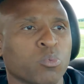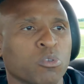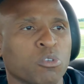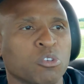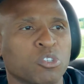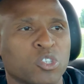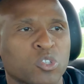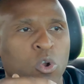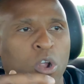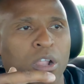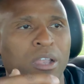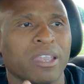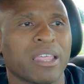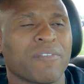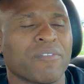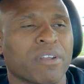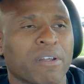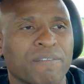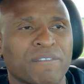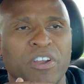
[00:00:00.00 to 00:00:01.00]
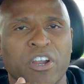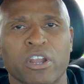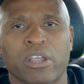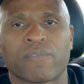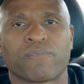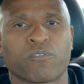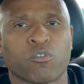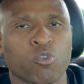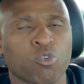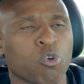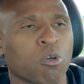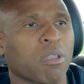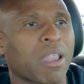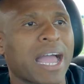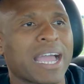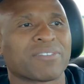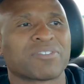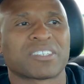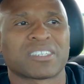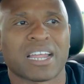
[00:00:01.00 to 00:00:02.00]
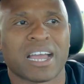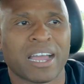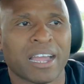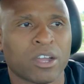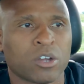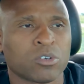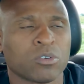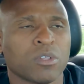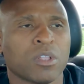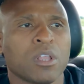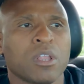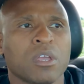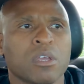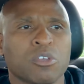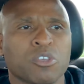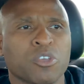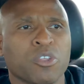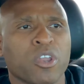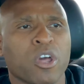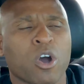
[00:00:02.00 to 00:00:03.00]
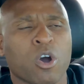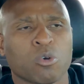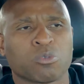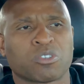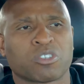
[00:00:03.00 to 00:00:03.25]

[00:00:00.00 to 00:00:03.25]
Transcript: when you start living a very frugal lifestyle, you know.